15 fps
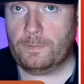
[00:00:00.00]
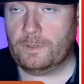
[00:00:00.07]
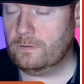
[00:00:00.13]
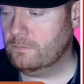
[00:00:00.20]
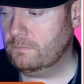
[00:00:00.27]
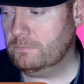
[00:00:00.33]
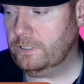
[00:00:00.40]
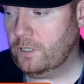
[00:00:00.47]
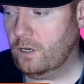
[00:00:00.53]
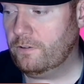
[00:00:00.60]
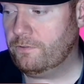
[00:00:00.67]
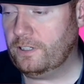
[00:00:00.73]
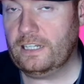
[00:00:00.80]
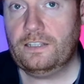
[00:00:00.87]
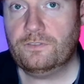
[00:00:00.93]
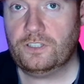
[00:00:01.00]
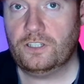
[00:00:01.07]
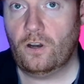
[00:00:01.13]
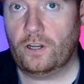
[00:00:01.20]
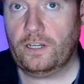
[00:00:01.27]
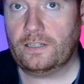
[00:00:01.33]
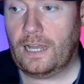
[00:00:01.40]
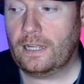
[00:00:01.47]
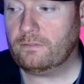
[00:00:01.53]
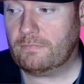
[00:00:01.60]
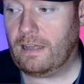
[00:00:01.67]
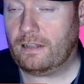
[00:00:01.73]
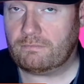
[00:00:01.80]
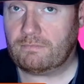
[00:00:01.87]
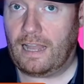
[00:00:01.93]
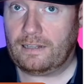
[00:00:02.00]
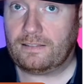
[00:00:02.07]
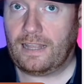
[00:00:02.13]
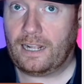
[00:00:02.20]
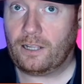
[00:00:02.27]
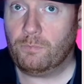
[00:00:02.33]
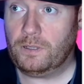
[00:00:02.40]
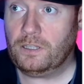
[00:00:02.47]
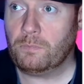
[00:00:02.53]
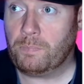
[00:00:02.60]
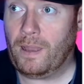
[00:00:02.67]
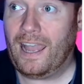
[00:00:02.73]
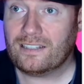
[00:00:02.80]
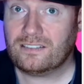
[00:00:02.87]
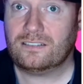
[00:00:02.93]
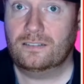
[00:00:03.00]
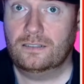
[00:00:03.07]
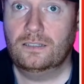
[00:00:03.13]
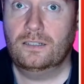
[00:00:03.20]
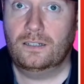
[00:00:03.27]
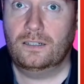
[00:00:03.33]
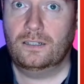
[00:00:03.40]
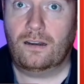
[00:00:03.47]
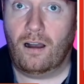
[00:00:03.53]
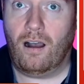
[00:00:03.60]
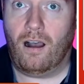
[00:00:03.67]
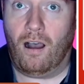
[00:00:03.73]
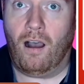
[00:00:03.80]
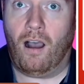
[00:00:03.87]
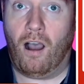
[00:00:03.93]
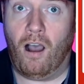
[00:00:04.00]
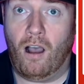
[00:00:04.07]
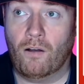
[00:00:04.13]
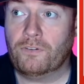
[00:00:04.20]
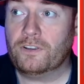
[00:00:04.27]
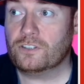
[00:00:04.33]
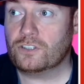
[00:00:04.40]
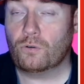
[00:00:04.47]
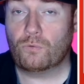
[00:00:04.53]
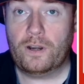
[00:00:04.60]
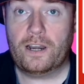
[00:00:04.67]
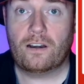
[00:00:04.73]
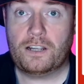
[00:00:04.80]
And, if he leaves United, that could be the best of his career.